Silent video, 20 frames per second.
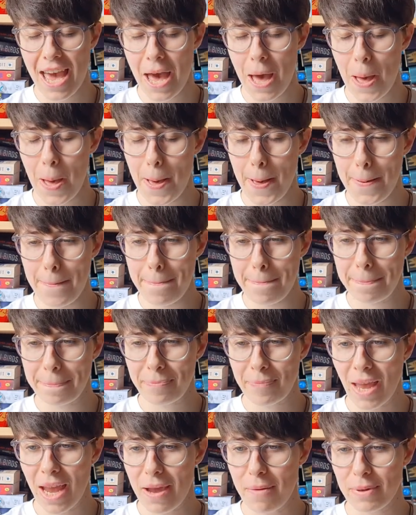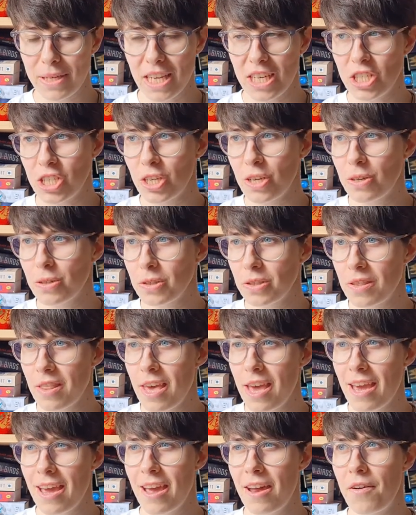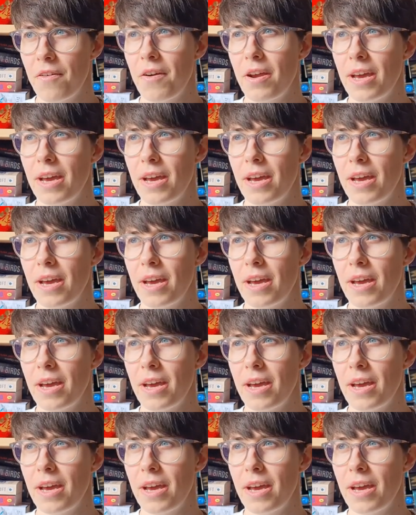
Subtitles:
But yeah, she goes there